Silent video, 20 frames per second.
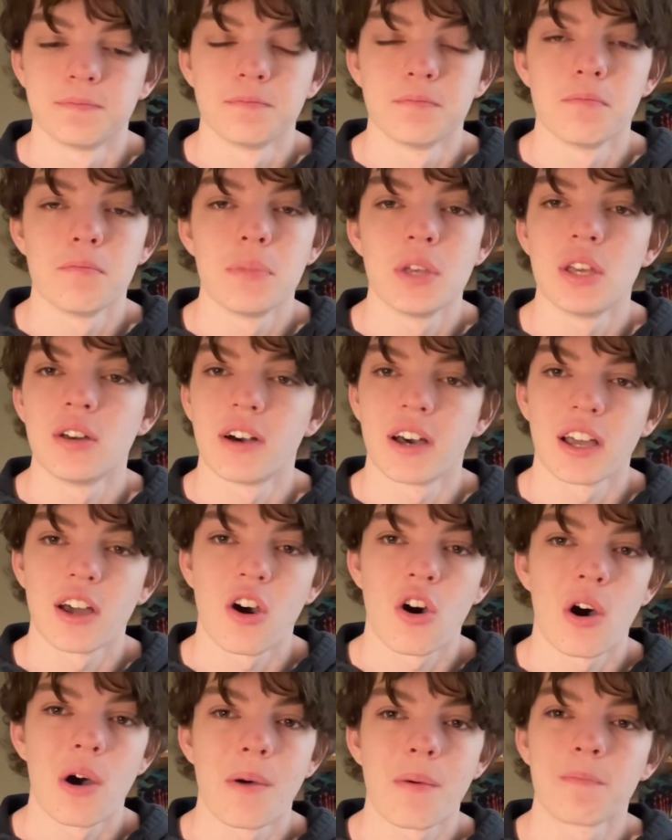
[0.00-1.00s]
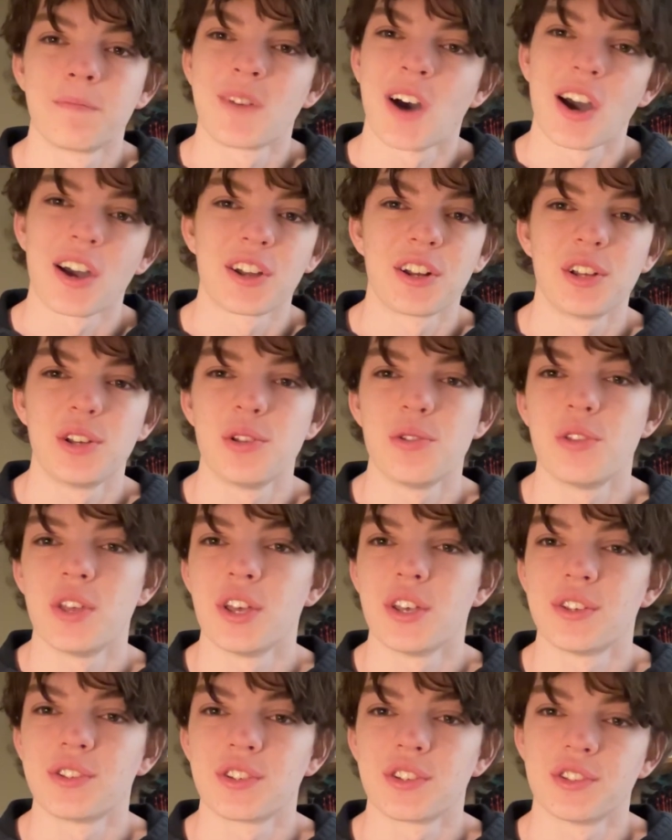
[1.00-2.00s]
be like, oh, I'm not gonna do
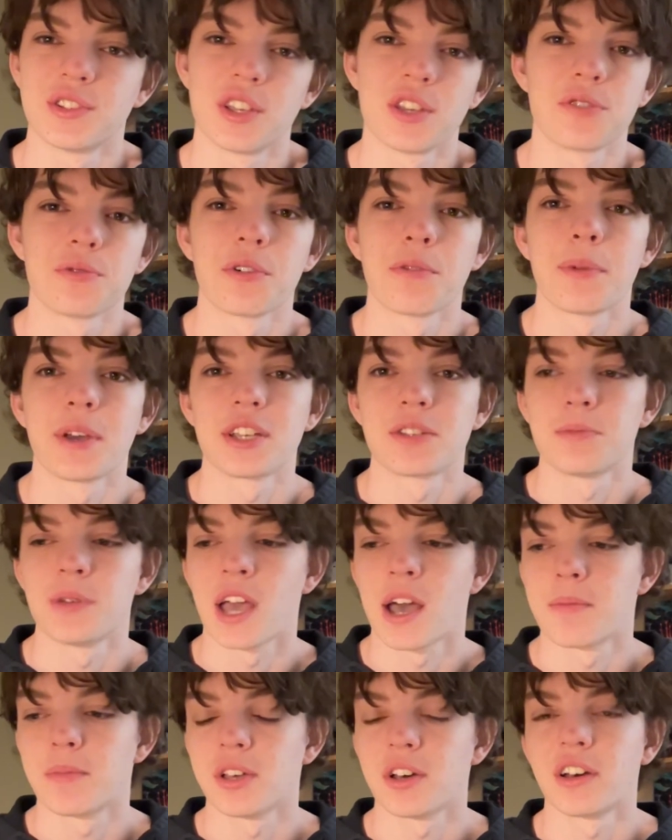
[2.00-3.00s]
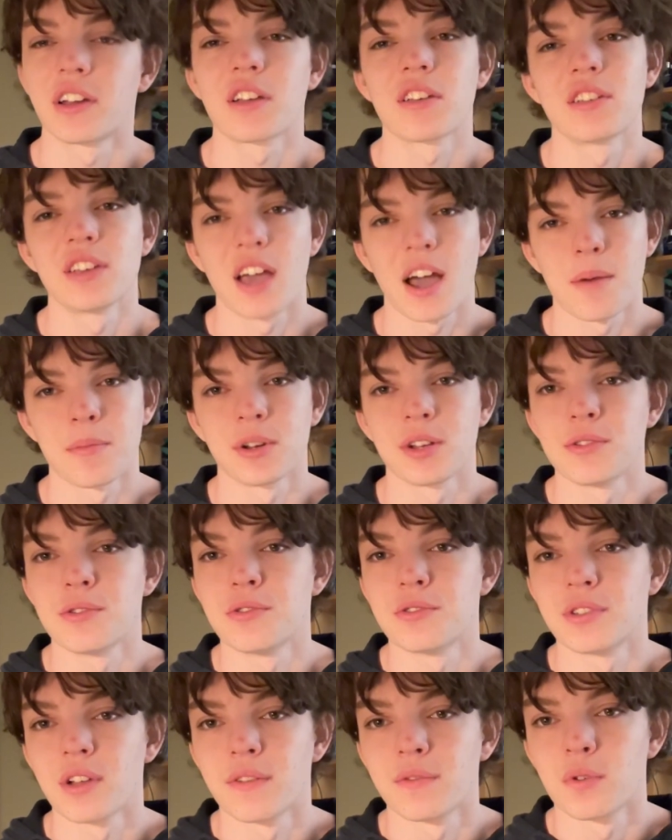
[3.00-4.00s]
this because this is what makes me happy. Like, yeah, I'm gonna do
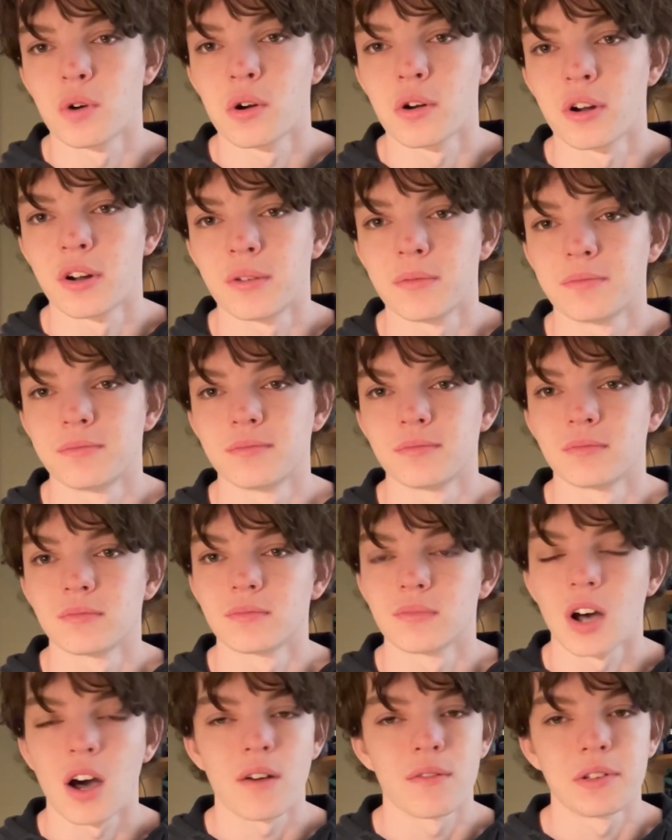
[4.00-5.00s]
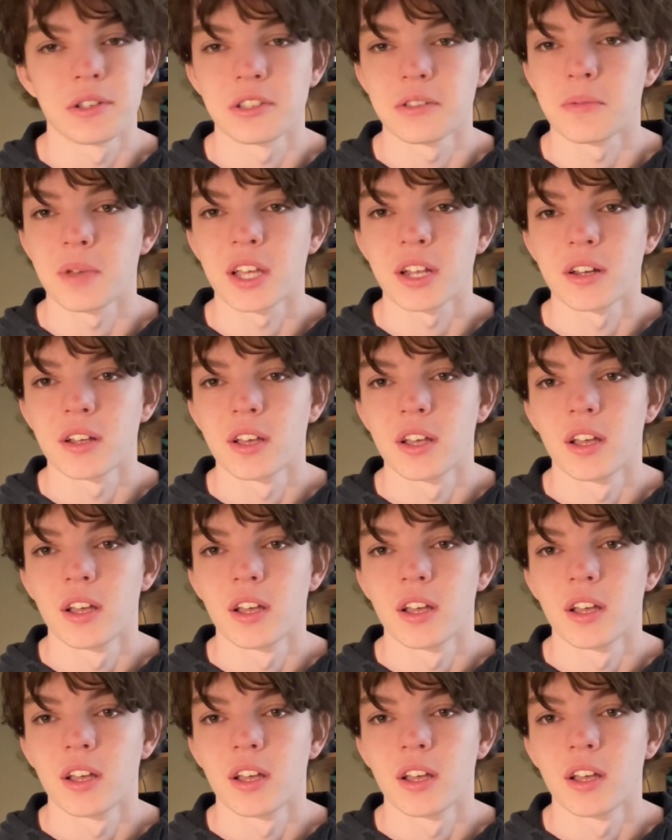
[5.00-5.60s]
stuff for her. Obviously, man.